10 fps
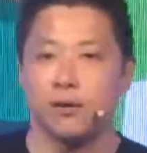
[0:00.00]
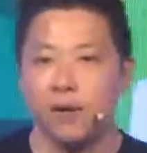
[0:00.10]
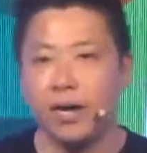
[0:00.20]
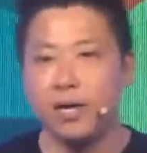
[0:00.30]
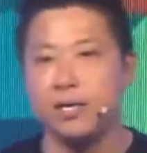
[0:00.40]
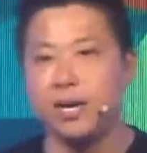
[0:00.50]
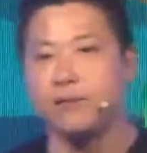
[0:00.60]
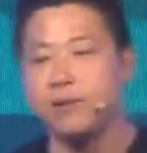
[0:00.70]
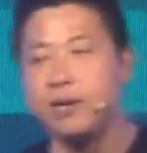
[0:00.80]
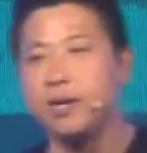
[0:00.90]
rather
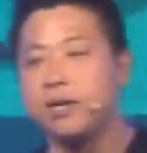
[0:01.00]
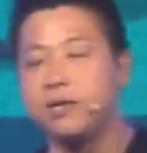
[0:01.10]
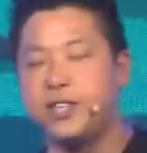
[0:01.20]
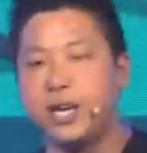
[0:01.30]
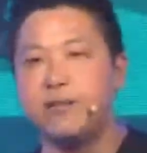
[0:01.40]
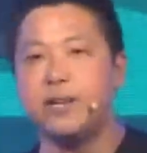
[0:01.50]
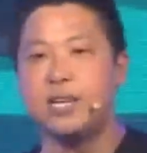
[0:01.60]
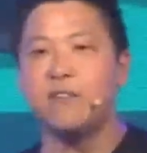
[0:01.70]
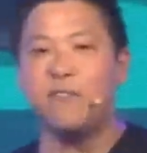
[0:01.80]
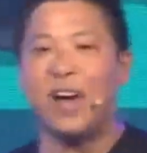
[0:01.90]
than really
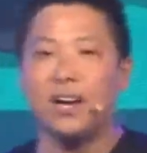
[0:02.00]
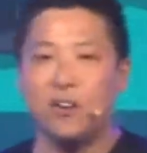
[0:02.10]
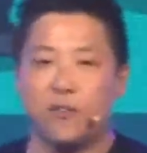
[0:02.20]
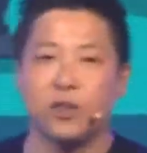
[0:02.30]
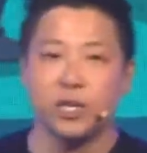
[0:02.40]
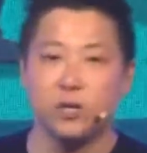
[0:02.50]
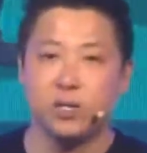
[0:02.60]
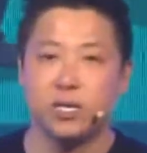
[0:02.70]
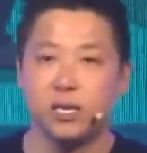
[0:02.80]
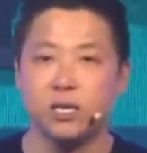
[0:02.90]
generating value for the
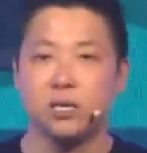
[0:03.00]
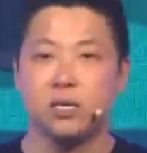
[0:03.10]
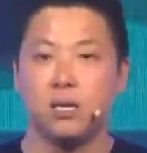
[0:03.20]
user.